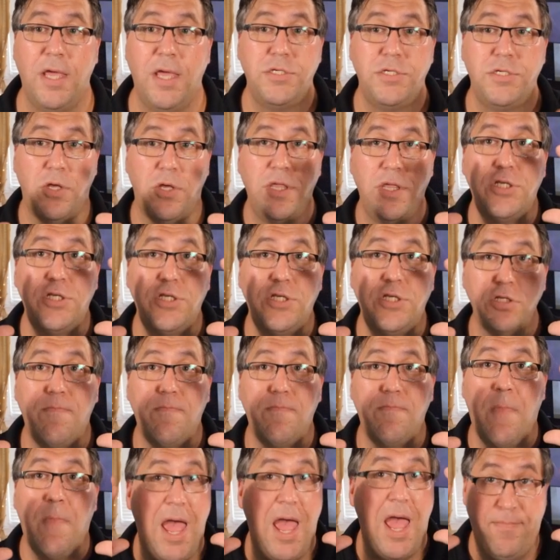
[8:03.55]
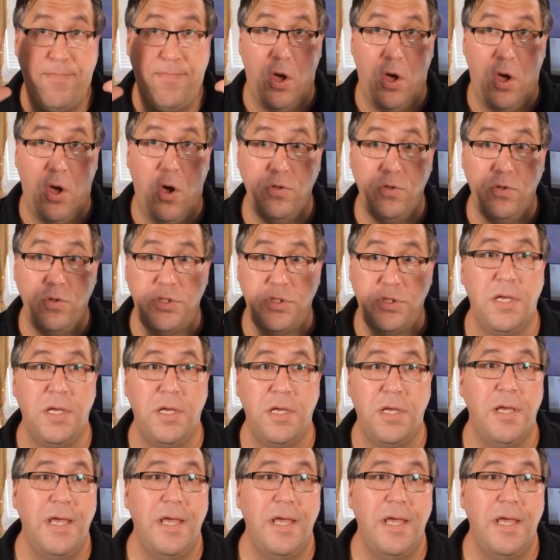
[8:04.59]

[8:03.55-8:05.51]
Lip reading: So this is I'm the host.